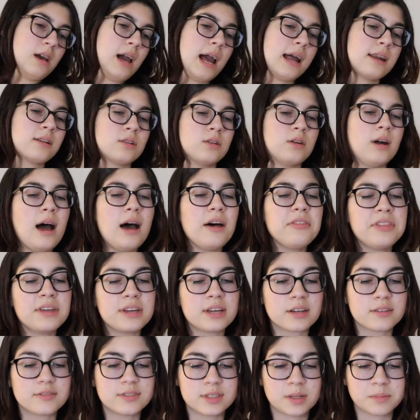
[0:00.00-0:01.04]
I don't know. I'll
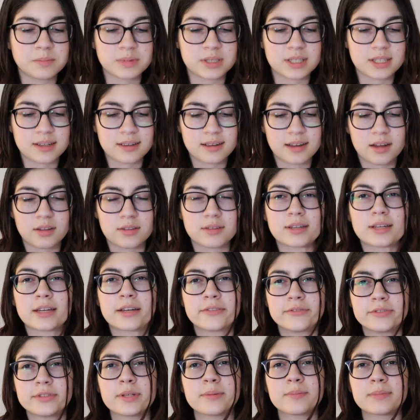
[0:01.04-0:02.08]
think of something. I'll think
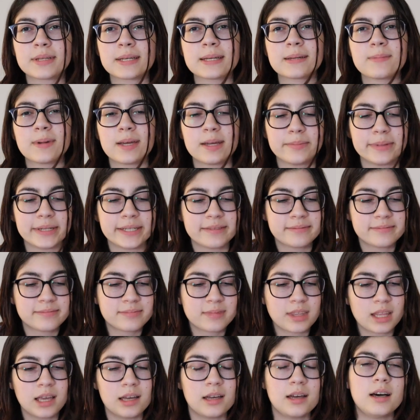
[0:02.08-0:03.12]
of something maybe.
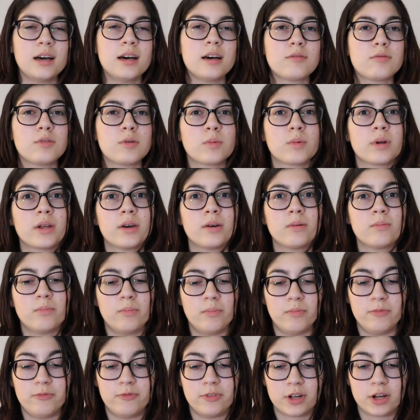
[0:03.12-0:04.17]
Uh, if you want to
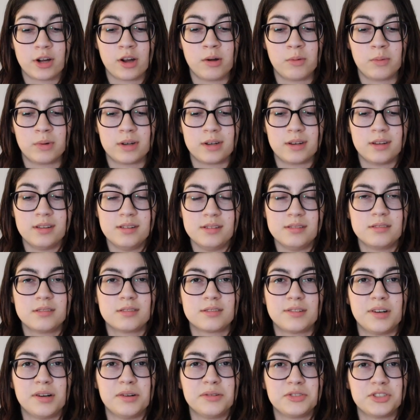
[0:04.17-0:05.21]
figure out what it is,
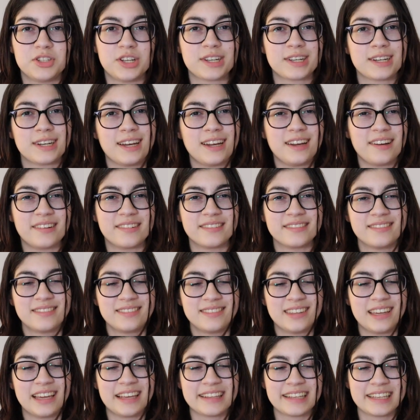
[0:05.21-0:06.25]
go check it out.
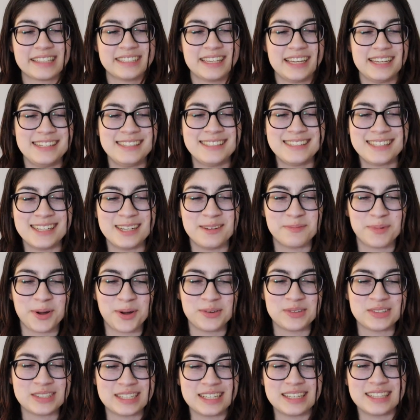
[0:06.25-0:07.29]
Unless I didn't
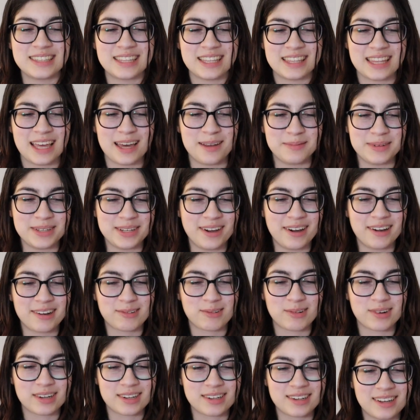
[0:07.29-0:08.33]
post it, then that'd be
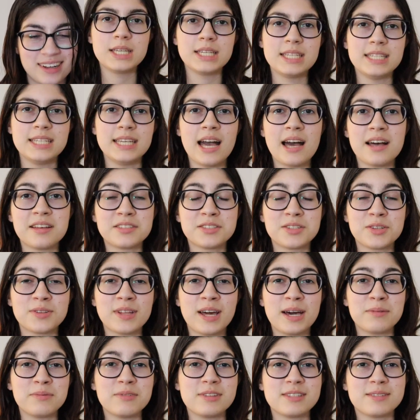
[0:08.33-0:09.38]
awkward. Yeah, so
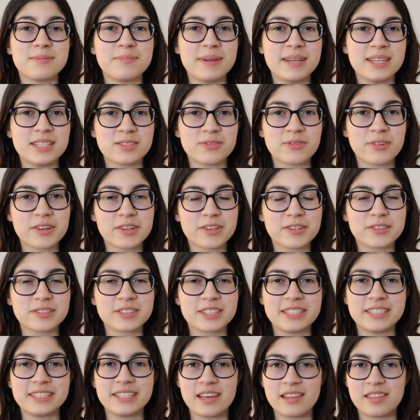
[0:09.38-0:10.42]
that was Maze Runner,
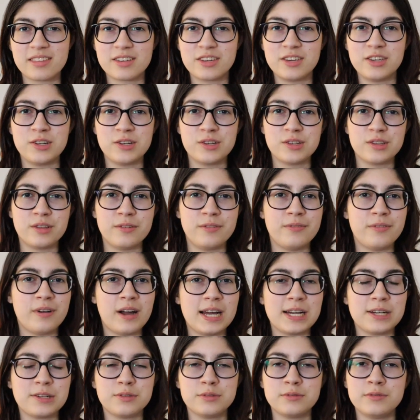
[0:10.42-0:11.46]
The Death Cure, the
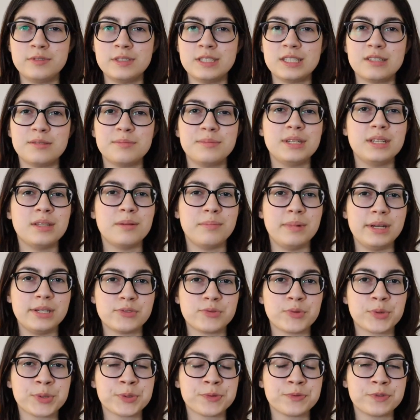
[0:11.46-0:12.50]
final film in the Maze
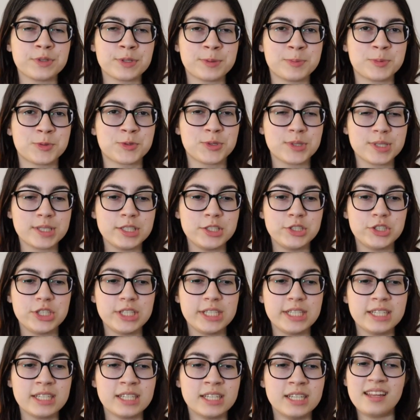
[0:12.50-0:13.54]
Runner film
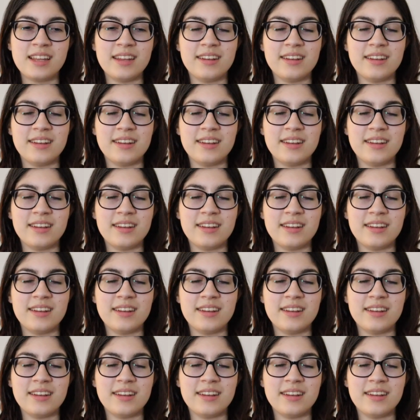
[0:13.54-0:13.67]
trilogy.